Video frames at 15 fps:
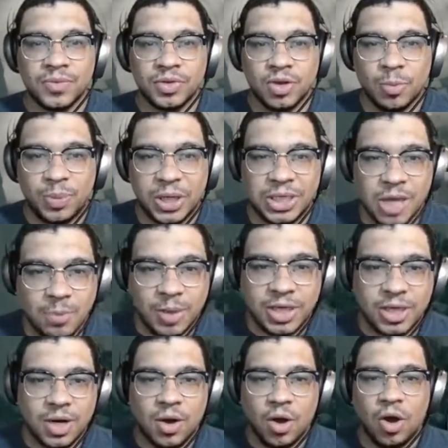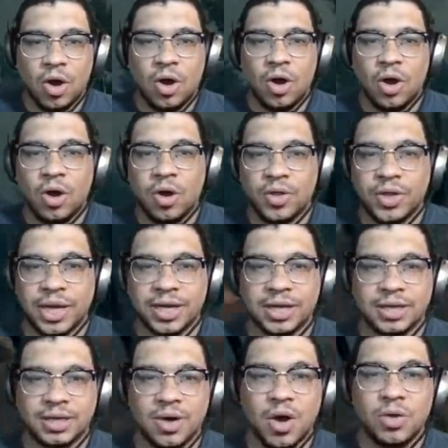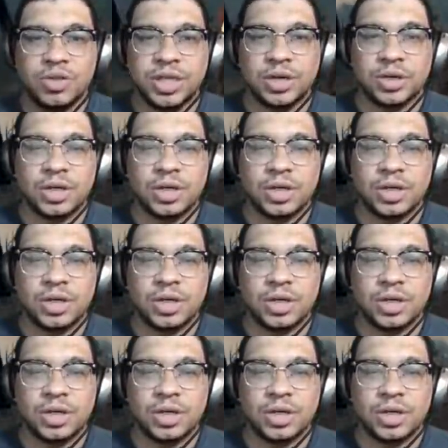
No, please, please. Oh, thank. Oh, dear